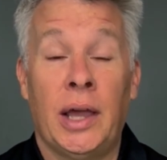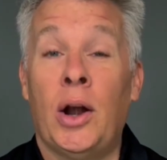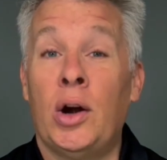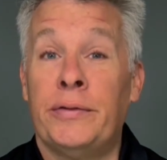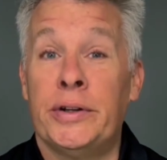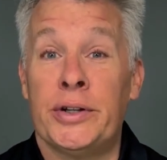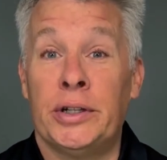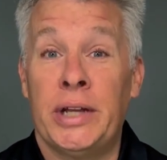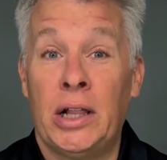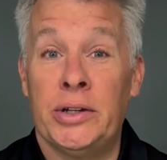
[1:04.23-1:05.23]
and artificial
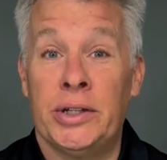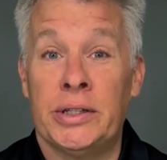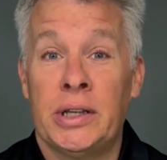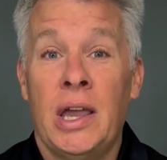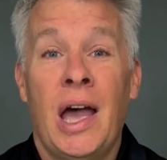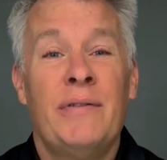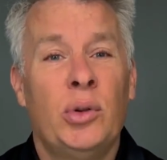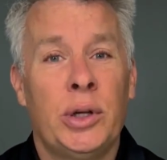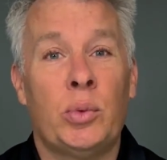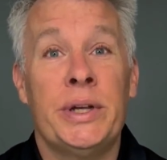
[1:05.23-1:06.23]
intelligence have
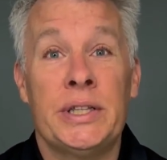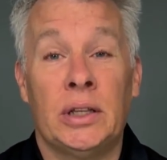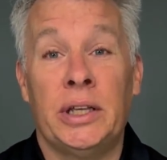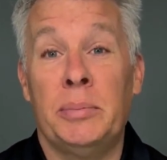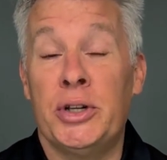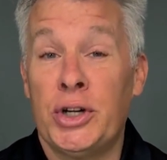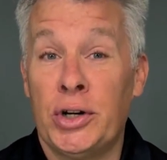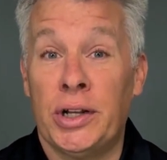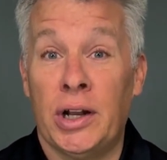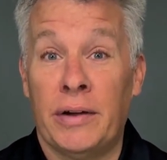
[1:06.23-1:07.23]
only recently
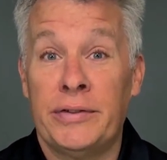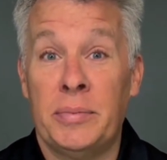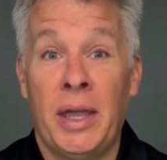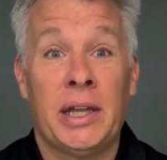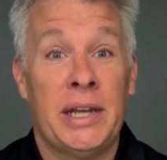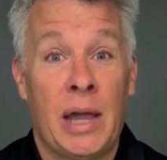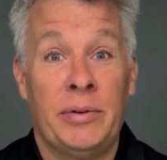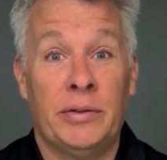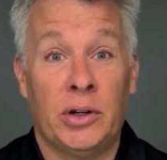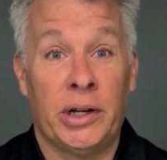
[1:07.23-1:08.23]
matured enough to make
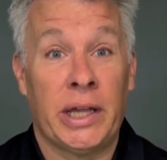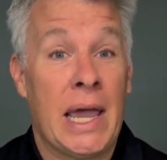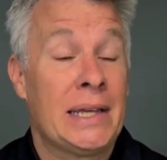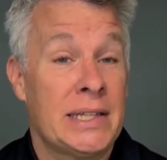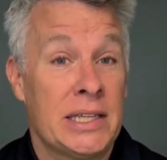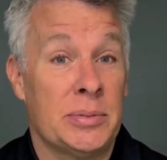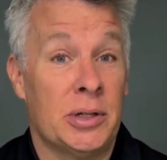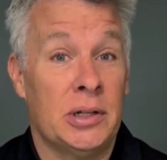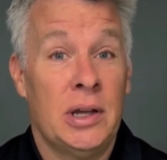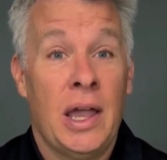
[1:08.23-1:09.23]
adaptive learning
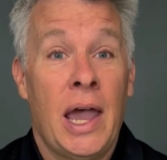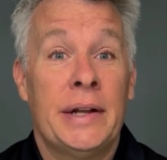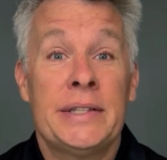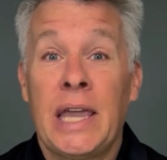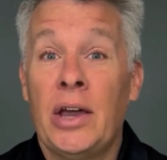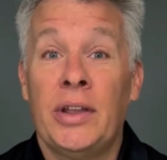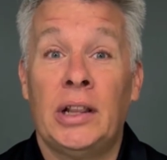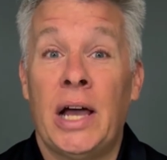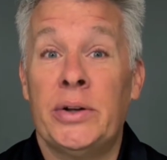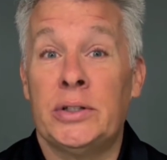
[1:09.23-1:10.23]
accessible at a scale that
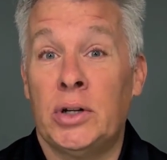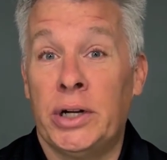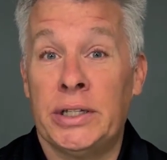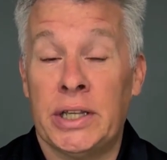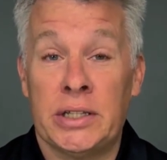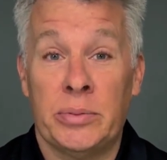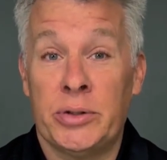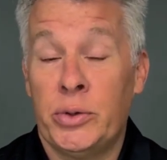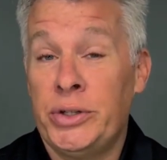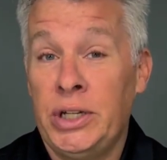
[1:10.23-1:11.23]
allows learning systems
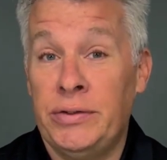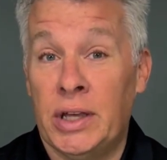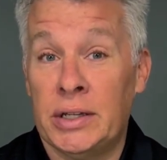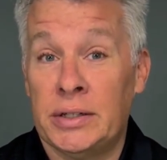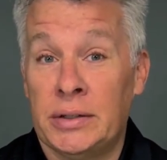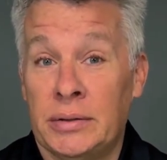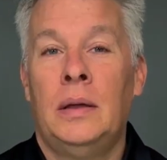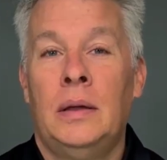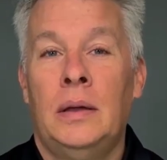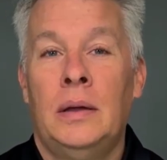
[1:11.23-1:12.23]
to achieve this.
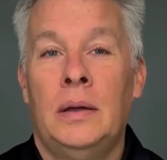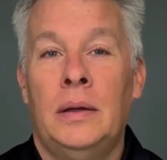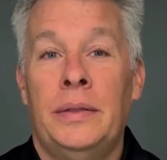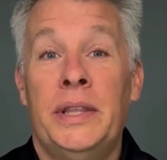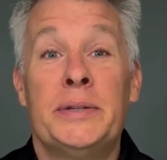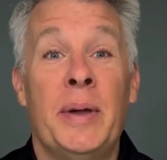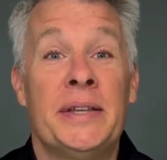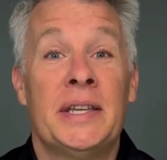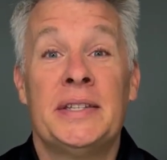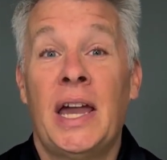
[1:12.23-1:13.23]
This makes
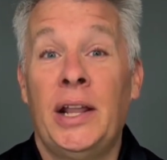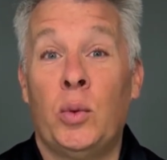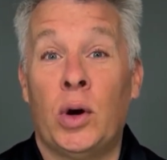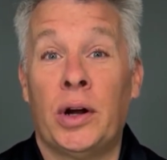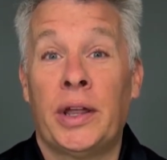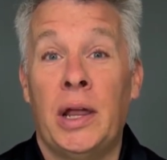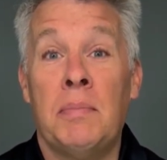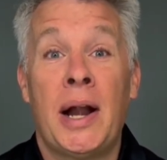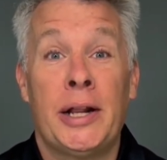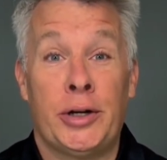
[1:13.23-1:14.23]
assigning work and
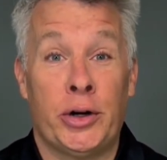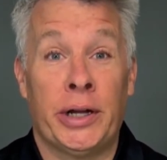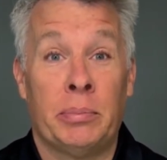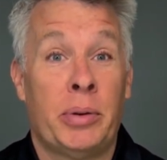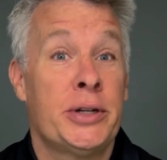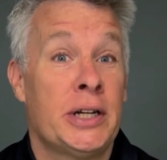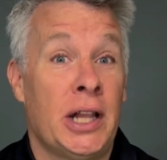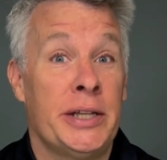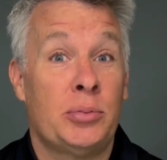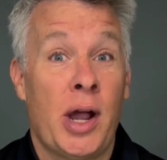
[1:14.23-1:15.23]
monitoring
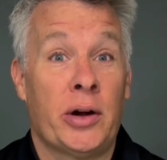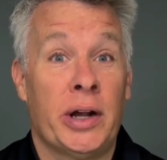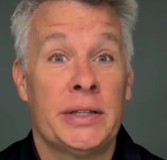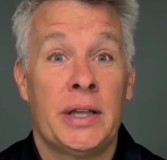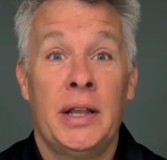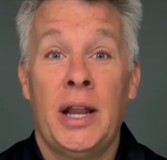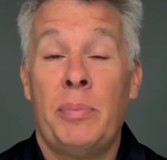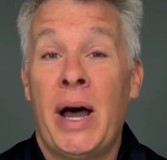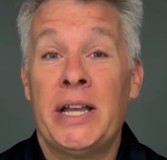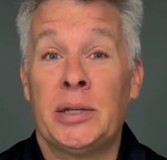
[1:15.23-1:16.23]
personalized progress now
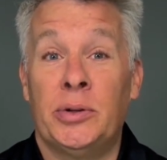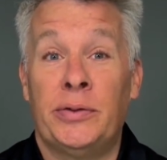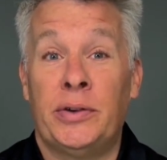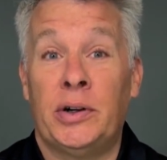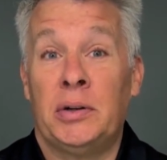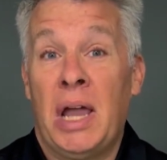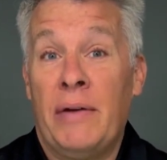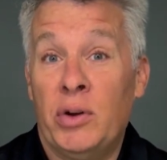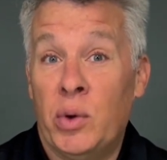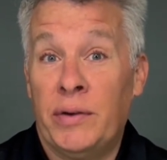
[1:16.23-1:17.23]
possible for
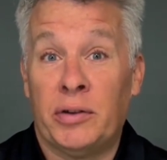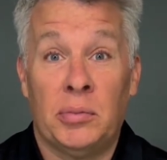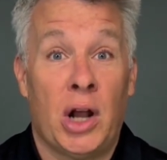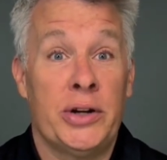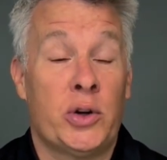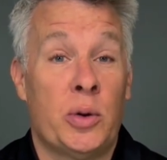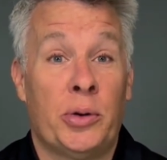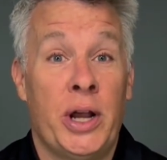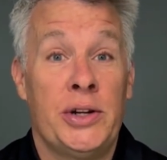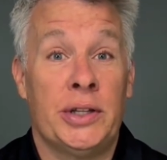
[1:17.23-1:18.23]
everyone from large
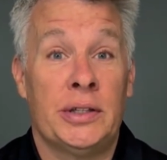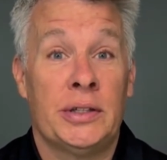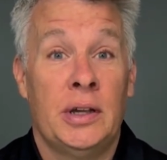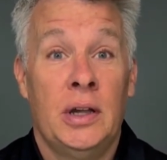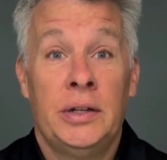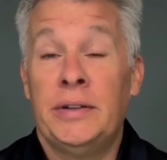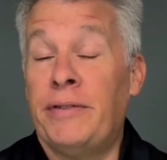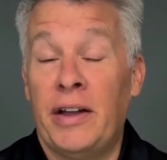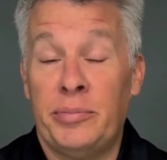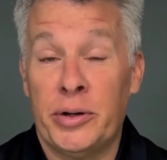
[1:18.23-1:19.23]
corporations to
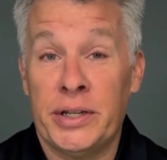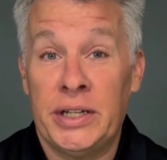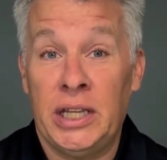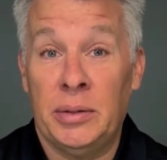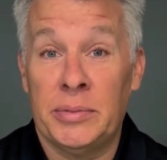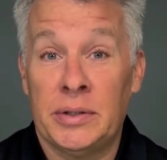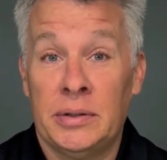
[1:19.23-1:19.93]
five-person teams.